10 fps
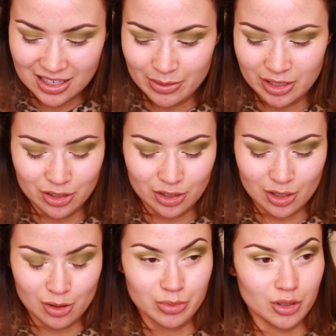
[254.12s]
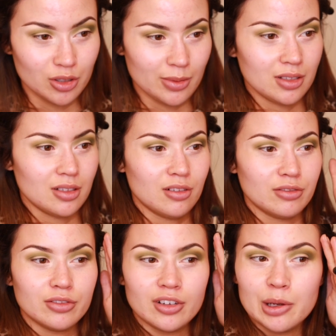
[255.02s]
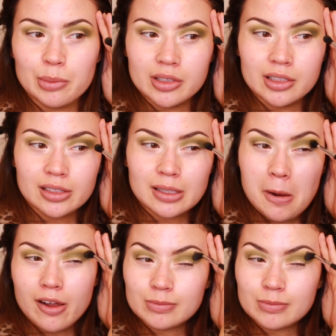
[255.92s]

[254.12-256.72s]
Let me just compose myself for 5 minutes.